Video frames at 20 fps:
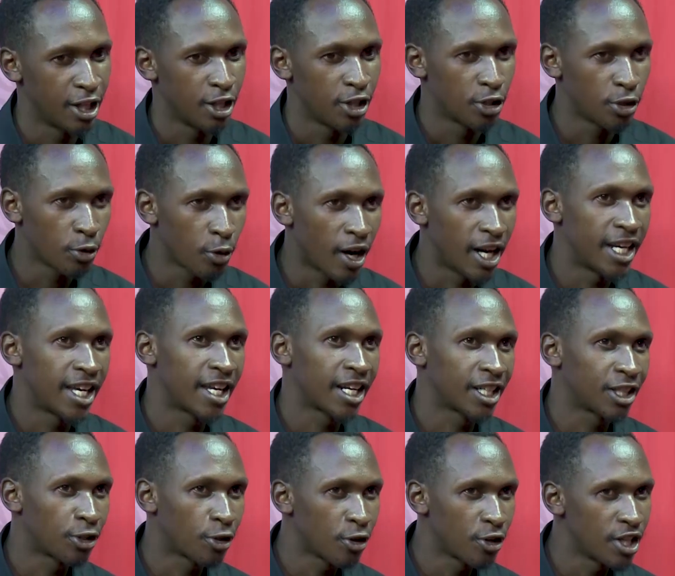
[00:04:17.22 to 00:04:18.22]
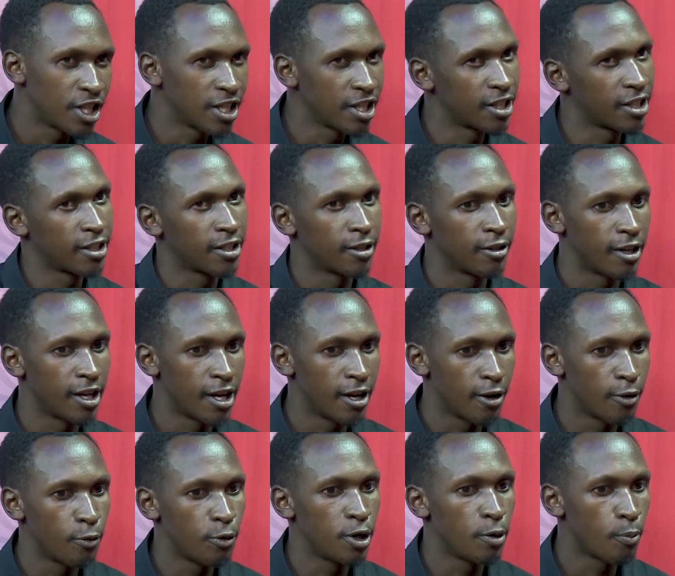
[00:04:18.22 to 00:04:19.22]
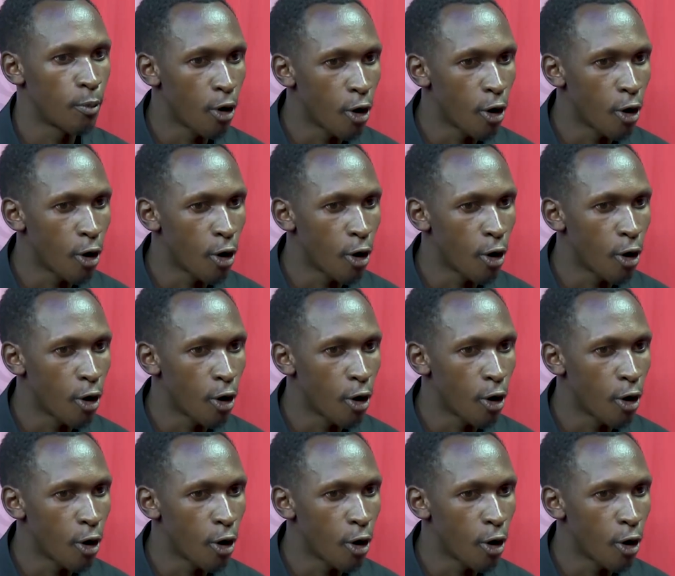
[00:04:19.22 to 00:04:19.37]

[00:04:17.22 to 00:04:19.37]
So at electronics, we